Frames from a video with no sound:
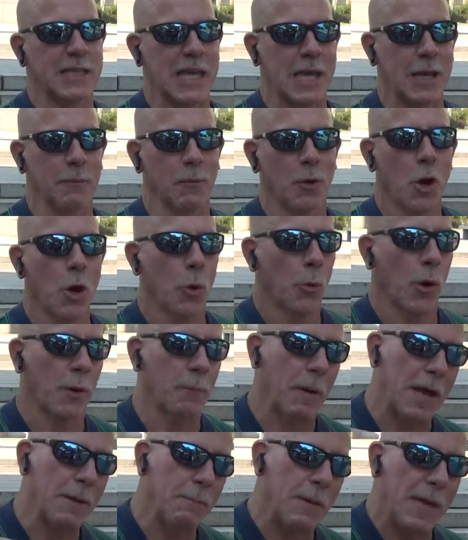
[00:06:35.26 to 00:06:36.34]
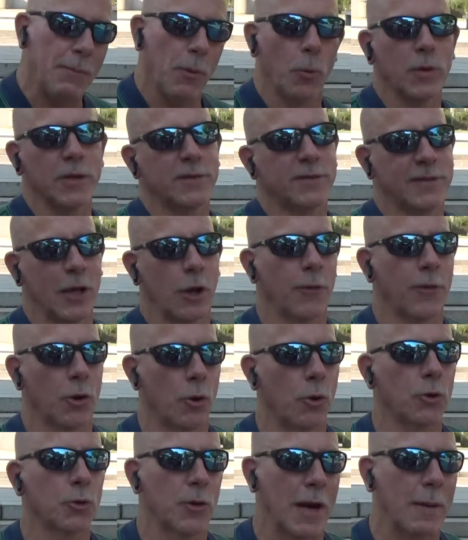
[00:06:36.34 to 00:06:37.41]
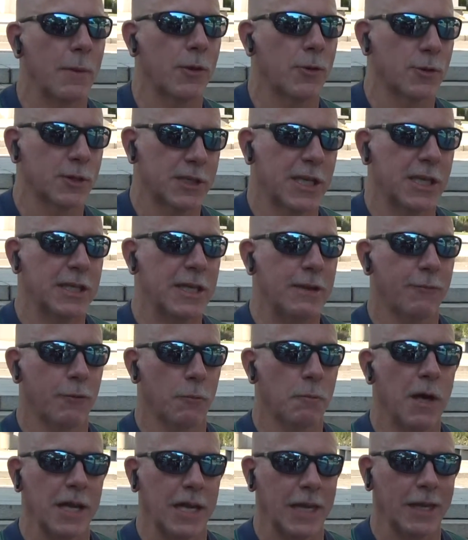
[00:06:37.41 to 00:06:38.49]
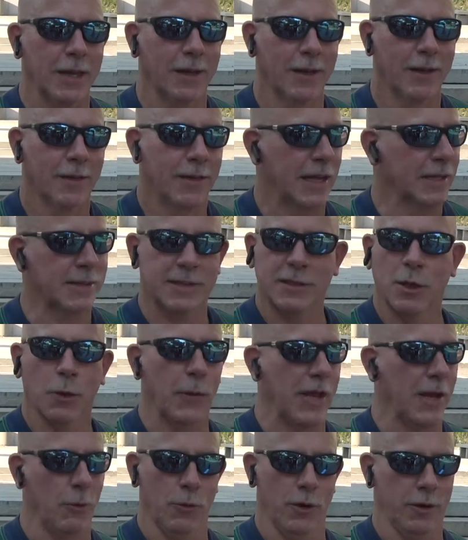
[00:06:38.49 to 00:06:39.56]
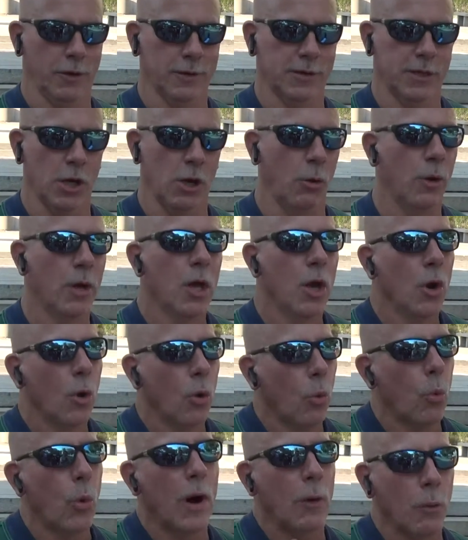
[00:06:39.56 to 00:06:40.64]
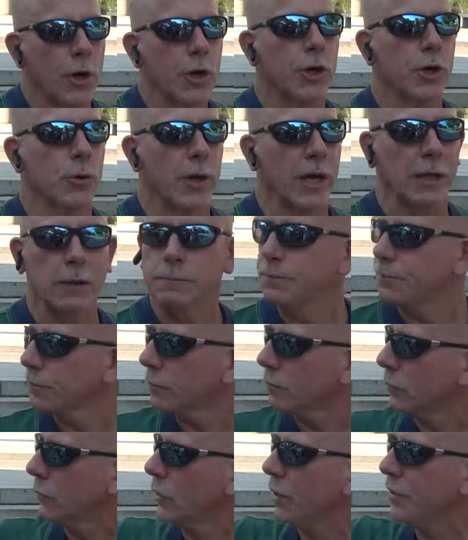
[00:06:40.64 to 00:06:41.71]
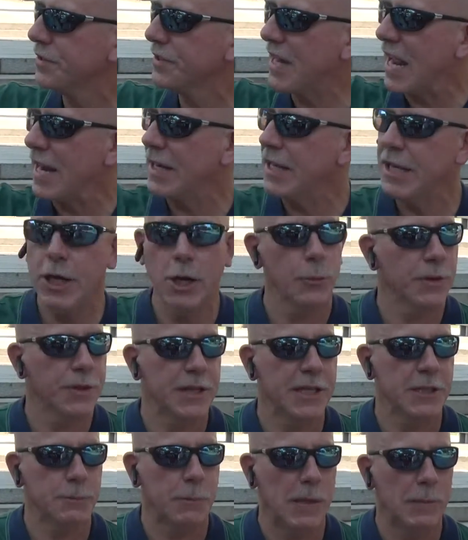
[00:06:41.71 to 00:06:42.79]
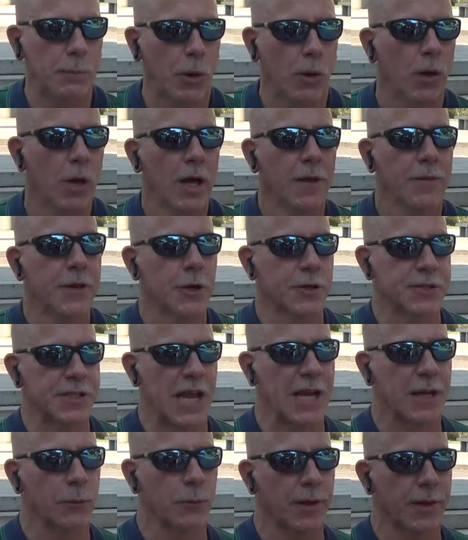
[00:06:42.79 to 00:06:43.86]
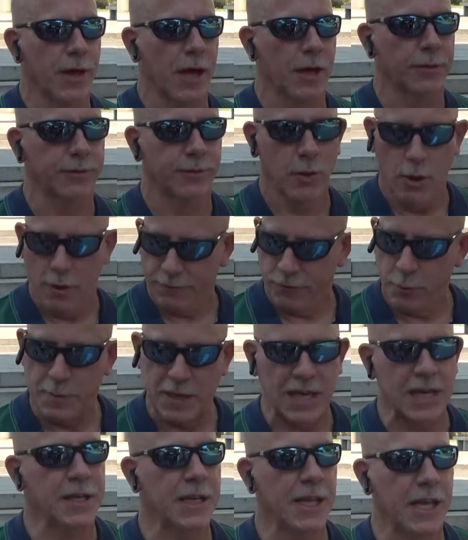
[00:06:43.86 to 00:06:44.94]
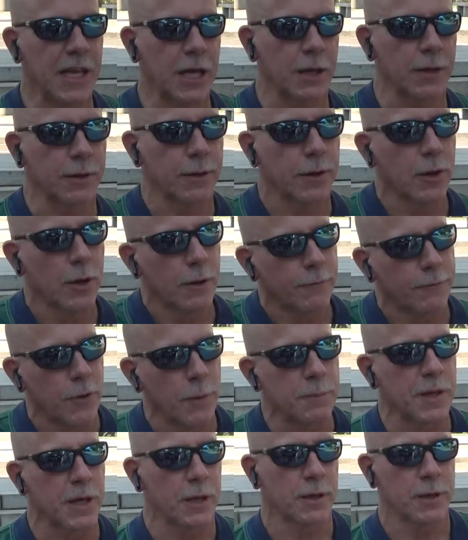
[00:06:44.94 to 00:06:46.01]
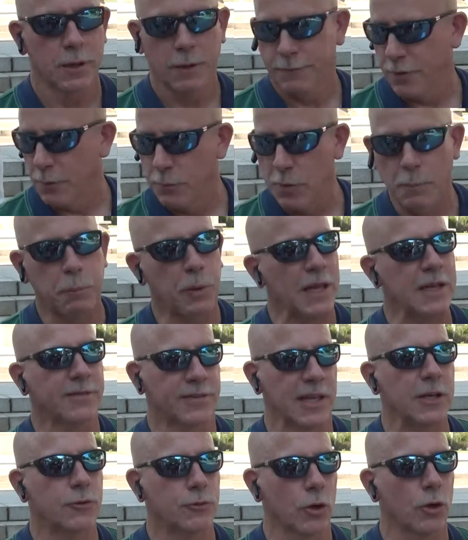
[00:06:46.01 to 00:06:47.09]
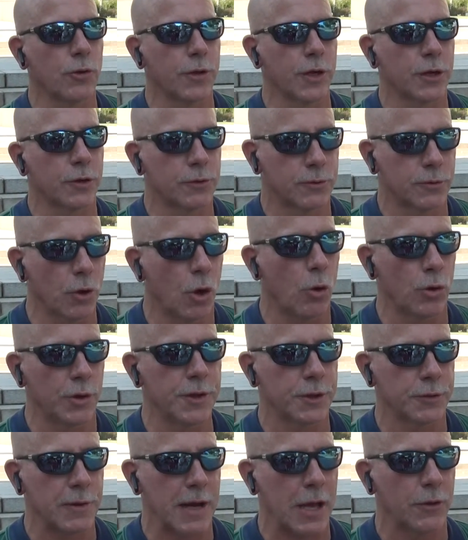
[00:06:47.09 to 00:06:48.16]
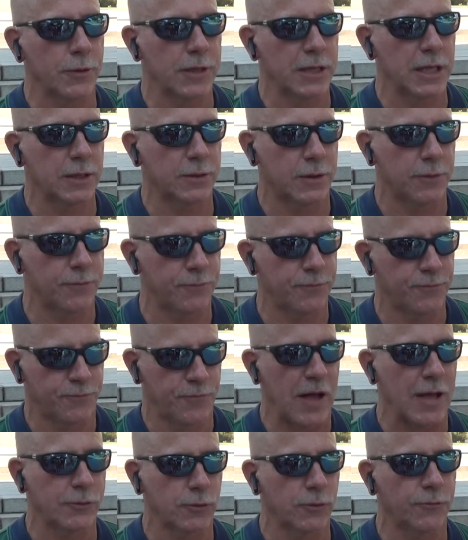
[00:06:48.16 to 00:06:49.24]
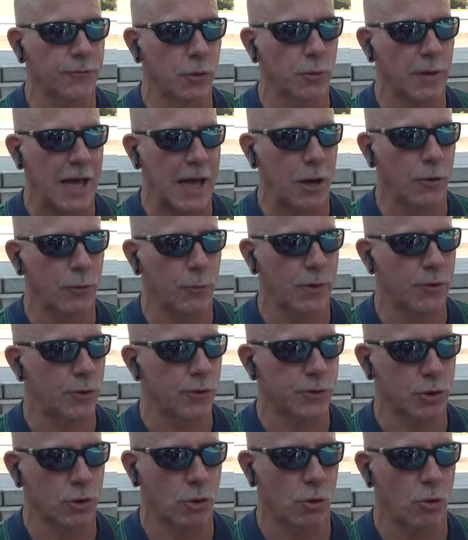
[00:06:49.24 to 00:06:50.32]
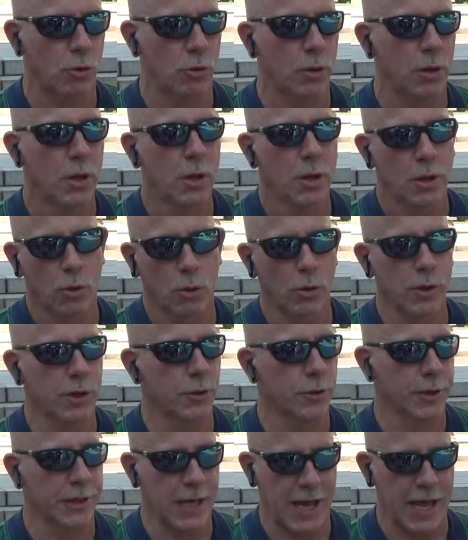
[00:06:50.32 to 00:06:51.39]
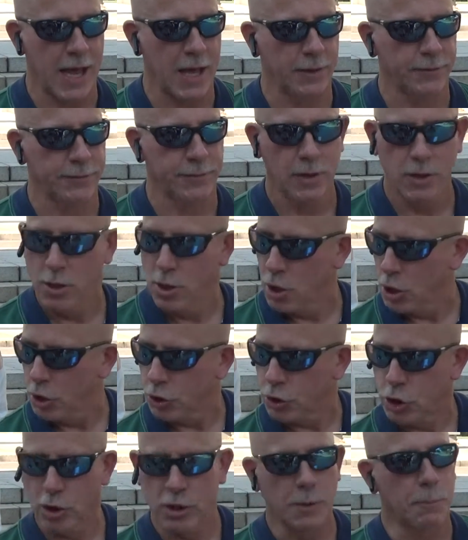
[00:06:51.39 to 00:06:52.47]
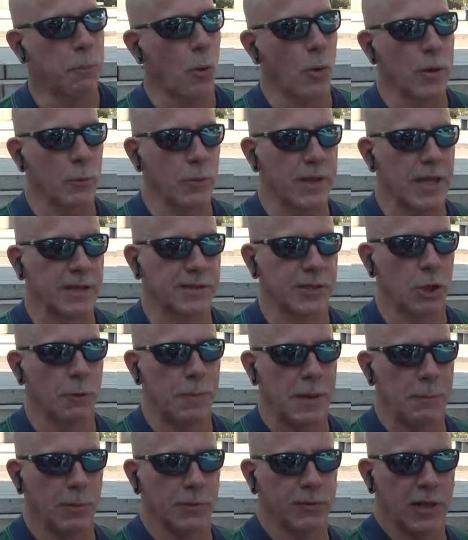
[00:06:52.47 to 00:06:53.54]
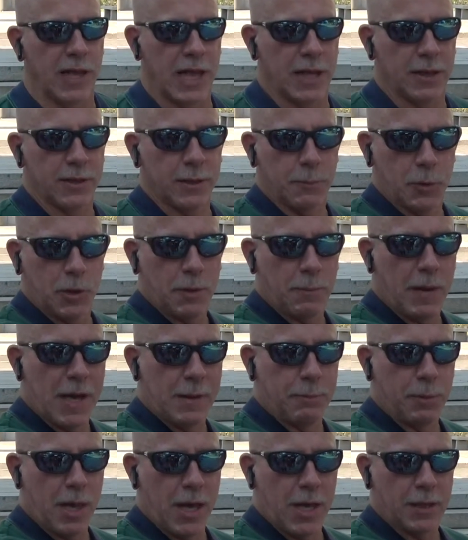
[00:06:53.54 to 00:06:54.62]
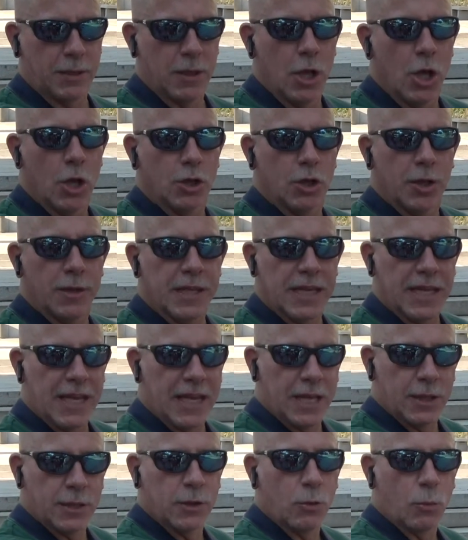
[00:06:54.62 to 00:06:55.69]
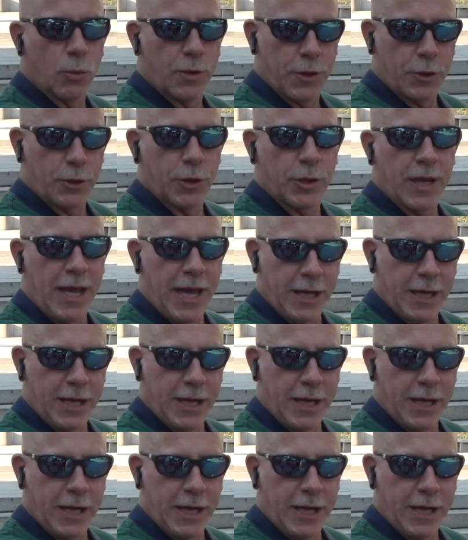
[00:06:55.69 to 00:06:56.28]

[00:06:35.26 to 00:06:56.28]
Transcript: scheme run by people who would sell their own grandmother's kidney for money. That's the way it works. So what we're doing, standing here with these people, they're standing with us from end to end, from the place they drill the hole in the ground to get the fossil fuel out, whether it's coal, oil, or gas, to the point where they steal people's land to put a pipeline, to the end where they're going